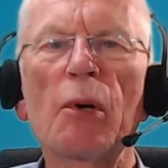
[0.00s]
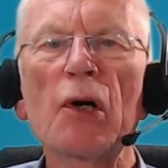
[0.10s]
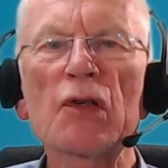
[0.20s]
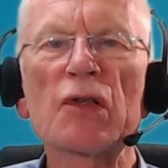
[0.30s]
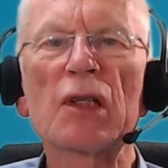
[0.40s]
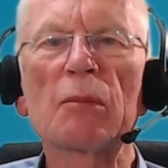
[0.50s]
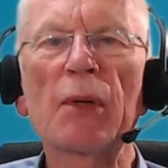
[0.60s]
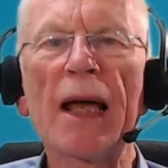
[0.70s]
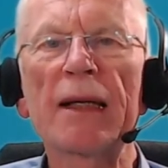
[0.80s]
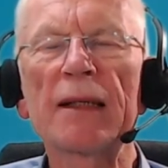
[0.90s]
personal
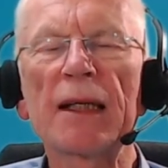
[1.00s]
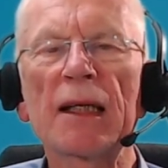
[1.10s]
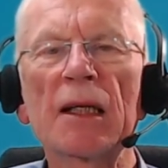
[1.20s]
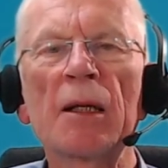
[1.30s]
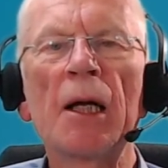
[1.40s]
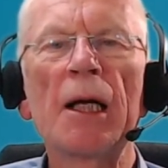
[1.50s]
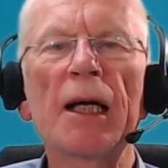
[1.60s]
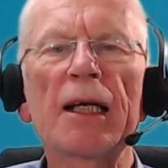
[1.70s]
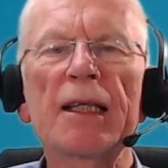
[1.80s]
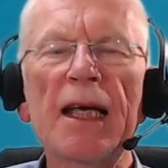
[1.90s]
branding
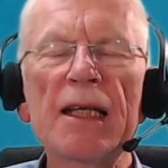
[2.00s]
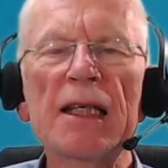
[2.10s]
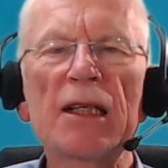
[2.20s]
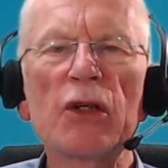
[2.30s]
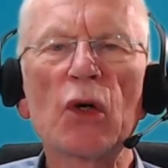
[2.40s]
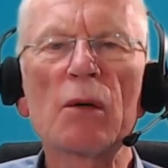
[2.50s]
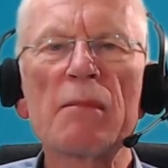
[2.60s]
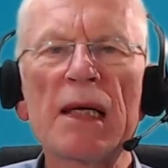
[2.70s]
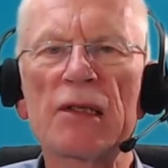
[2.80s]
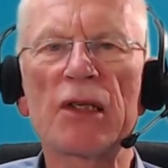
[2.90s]
and getting your
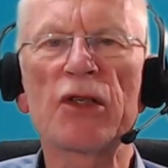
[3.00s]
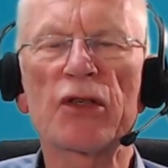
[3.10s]
message